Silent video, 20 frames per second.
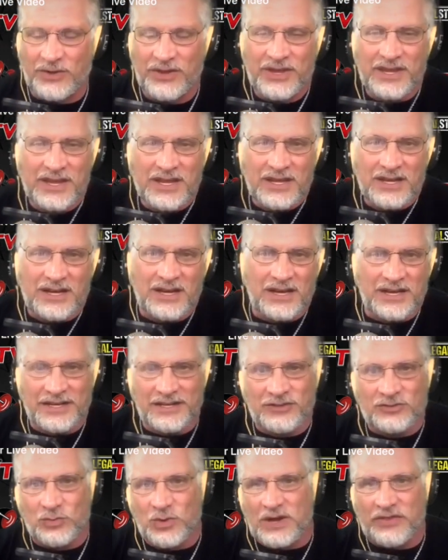So
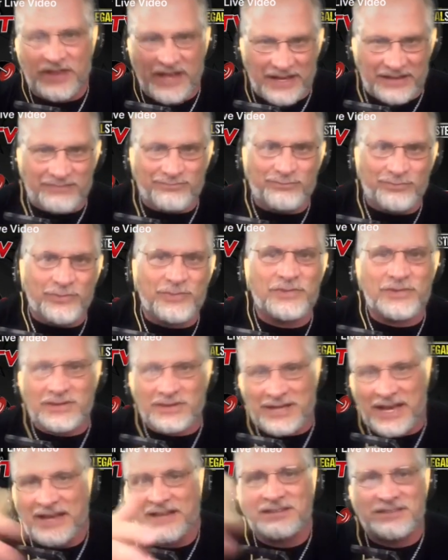uh, he's one that
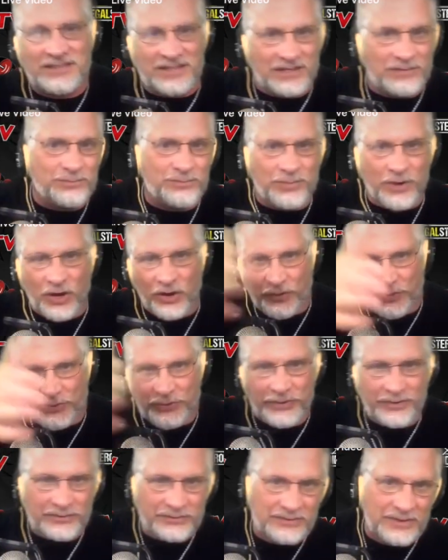tasted
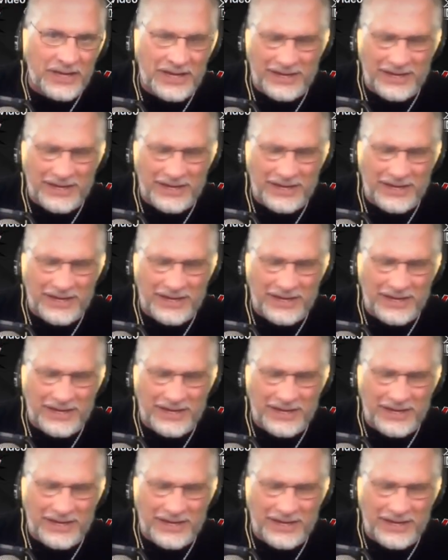both,